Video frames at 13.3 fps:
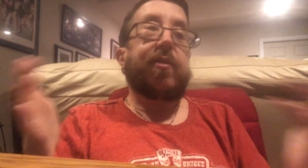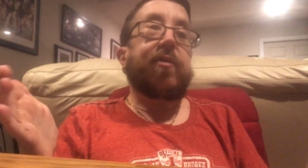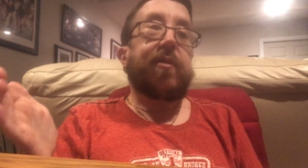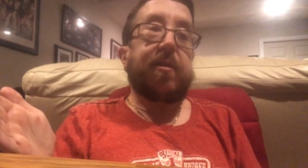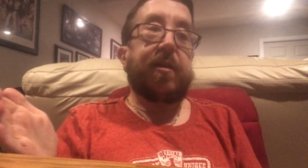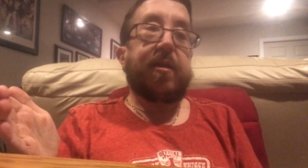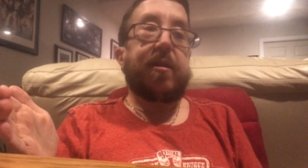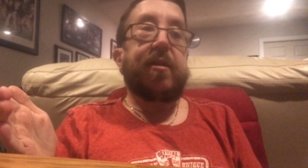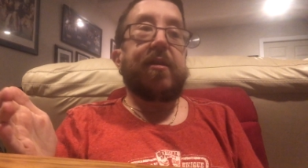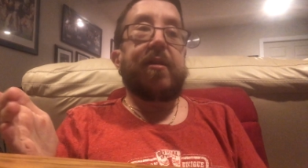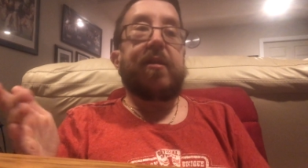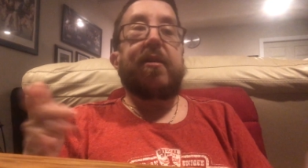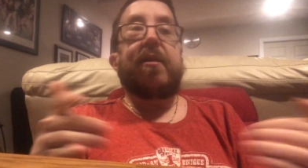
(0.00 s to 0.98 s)
silly,
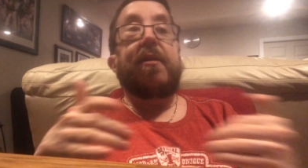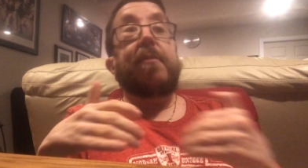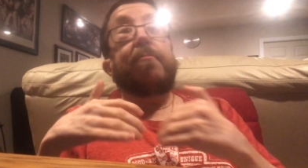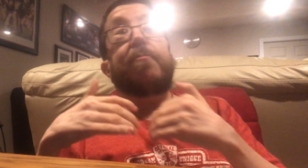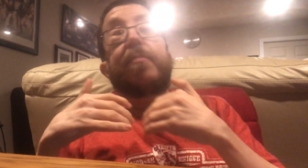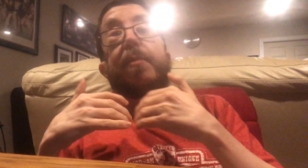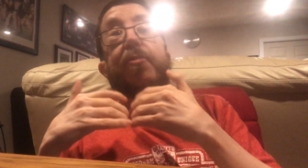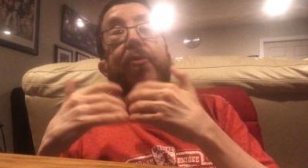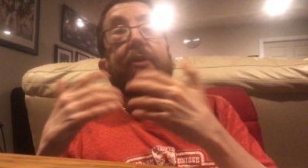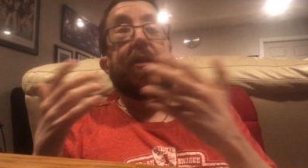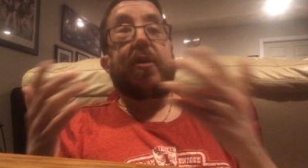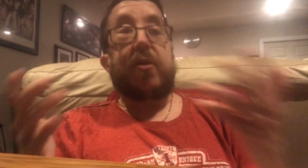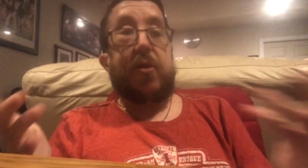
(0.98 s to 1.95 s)
people are
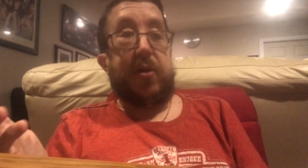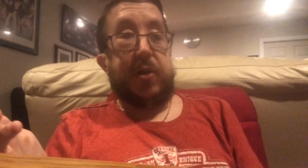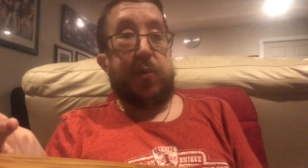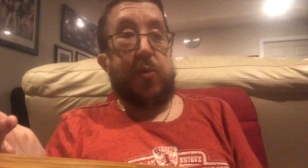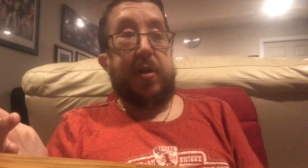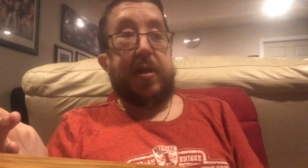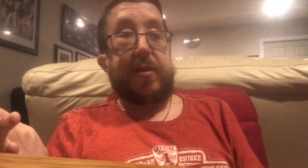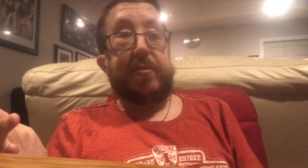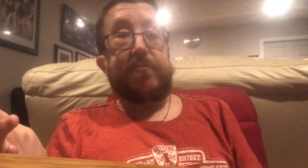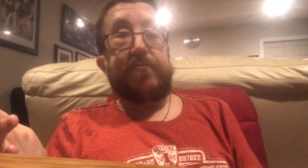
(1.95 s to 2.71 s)
going to call you on it.